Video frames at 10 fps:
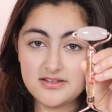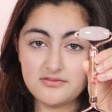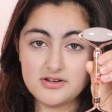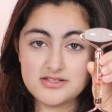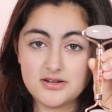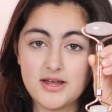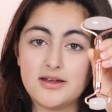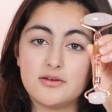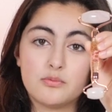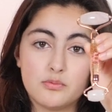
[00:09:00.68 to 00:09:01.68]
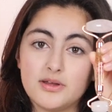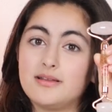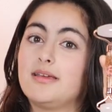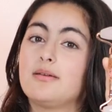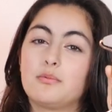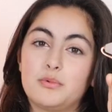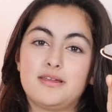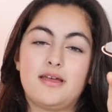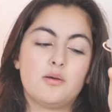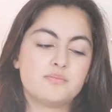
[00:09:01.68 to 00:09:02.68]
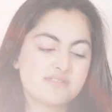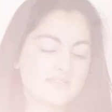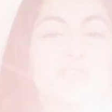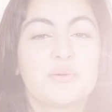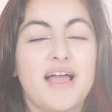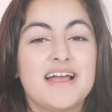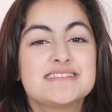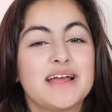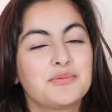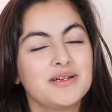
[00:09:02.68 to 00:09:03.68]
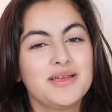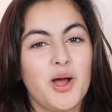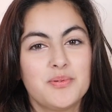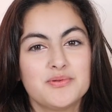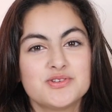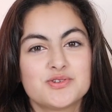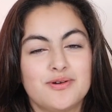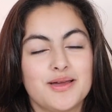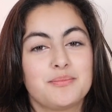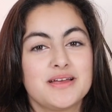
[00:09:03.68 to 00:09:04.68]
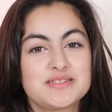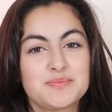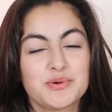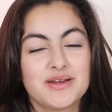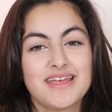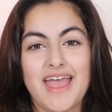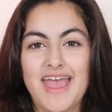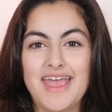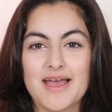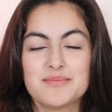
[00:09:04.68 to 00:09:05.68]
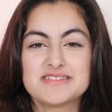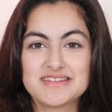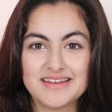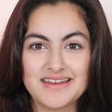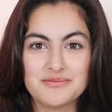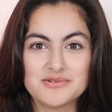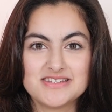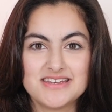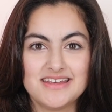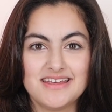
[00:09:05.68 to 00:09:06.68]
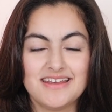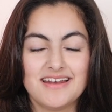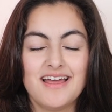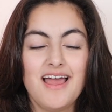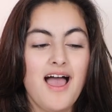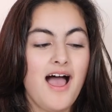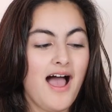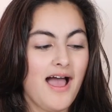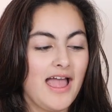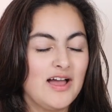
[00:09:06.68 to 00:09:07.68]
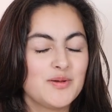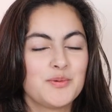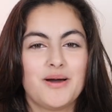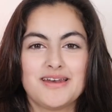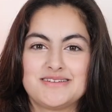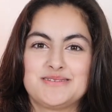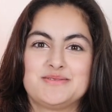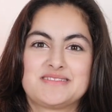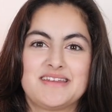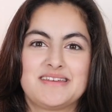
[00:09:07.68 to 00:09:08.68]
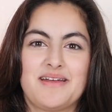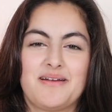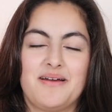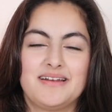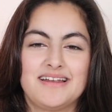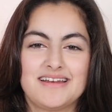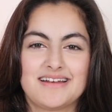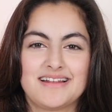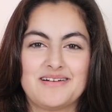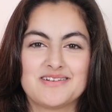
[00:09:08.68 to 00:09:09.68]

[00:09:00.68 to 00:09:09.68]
in the freezer, and it really helps. So guys, I really hope you enjoyed my spring AM skincare routine. I have been wanting to do skincare on the Elena